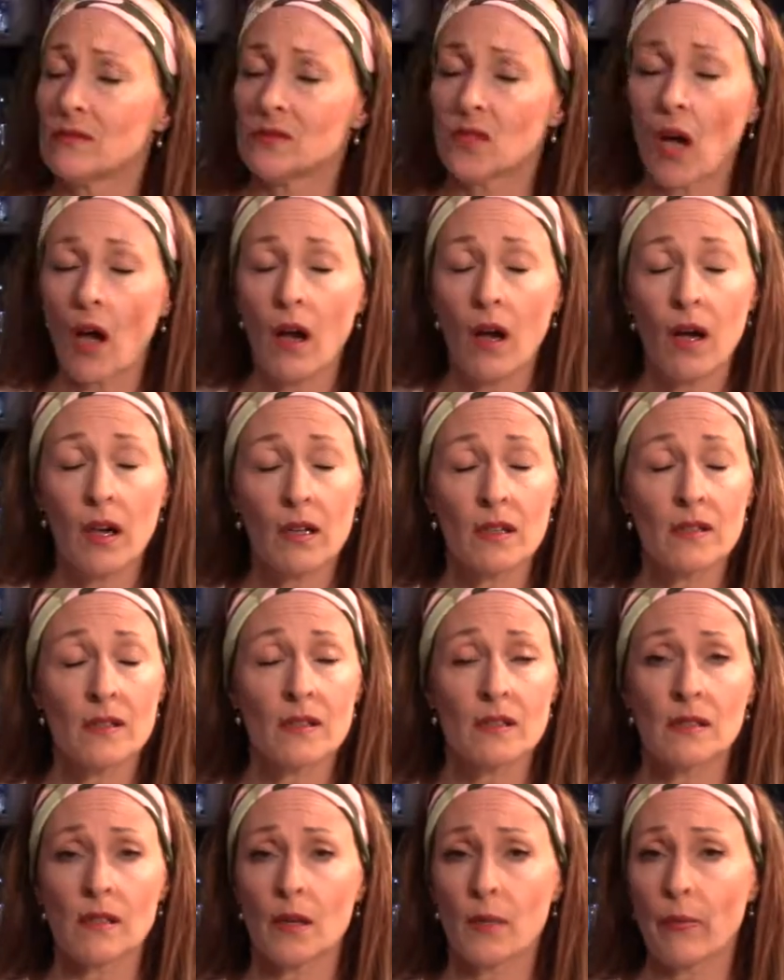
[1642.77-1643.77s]

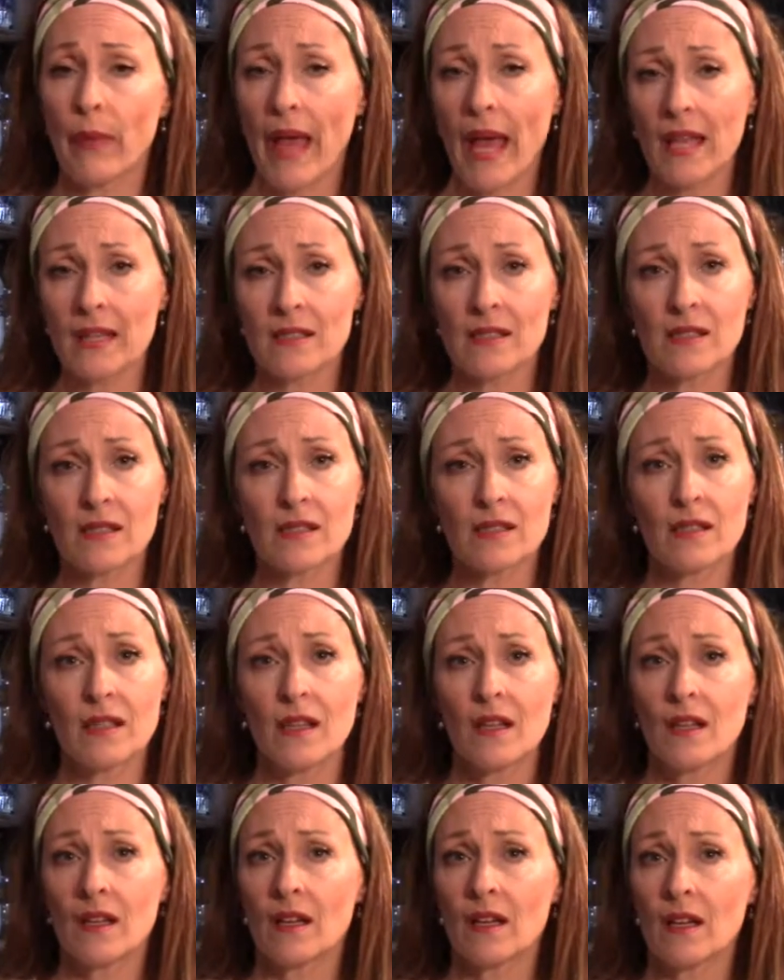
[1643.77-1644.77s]
dogs and pets
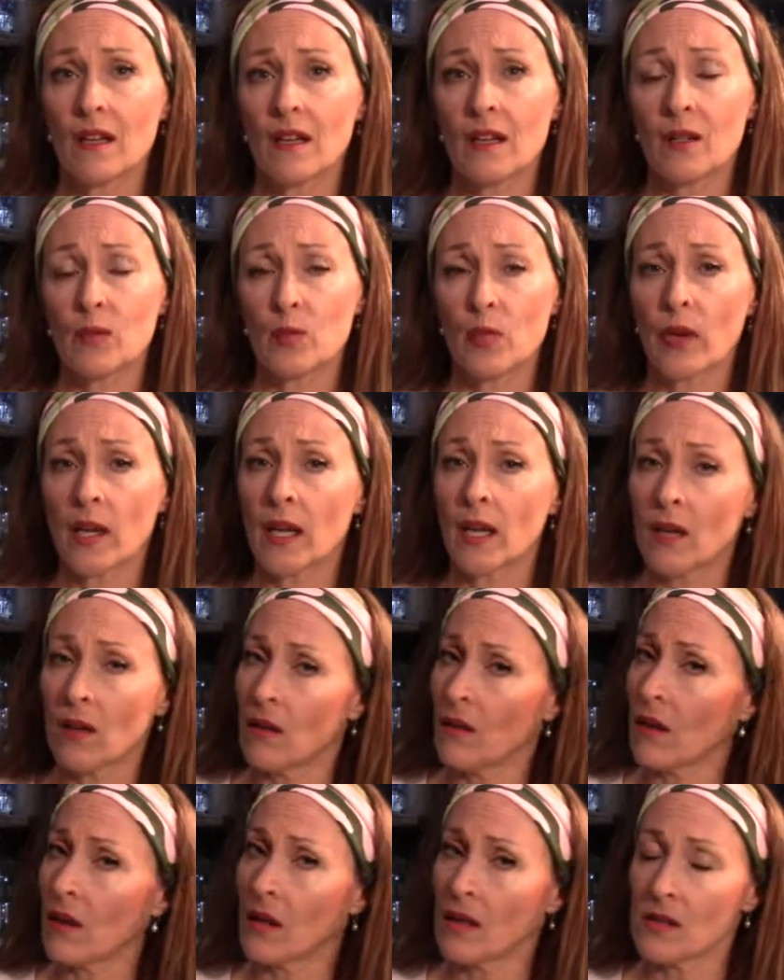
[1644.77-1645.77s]
bring in
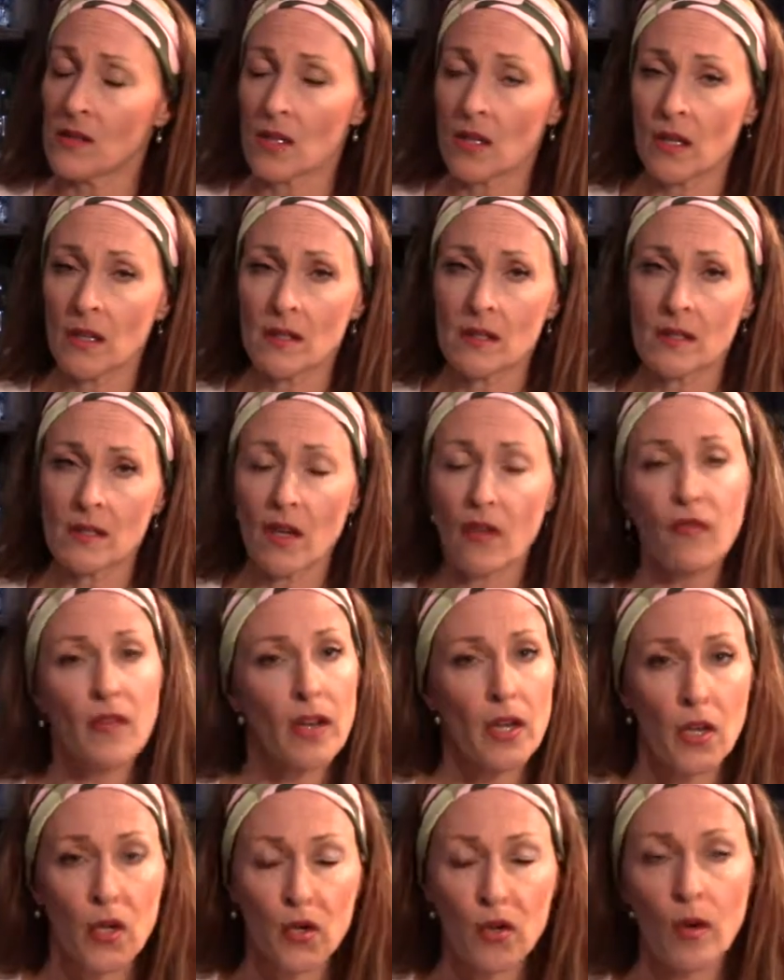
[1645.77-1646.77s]
all kinds of good stuff
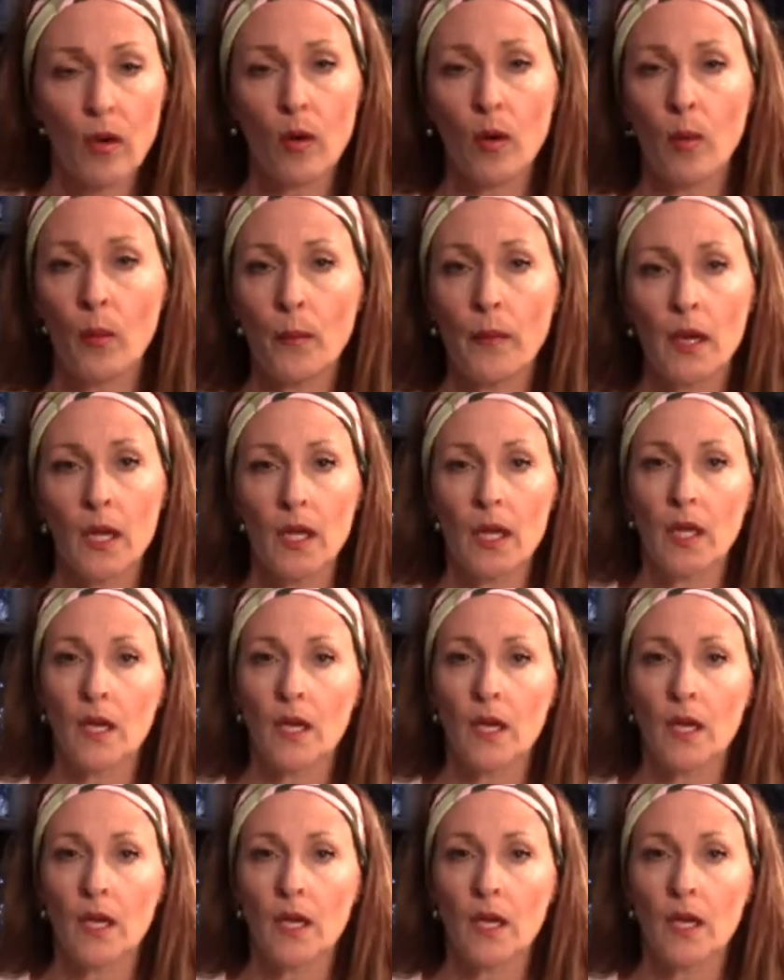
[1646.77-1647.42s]
into your home.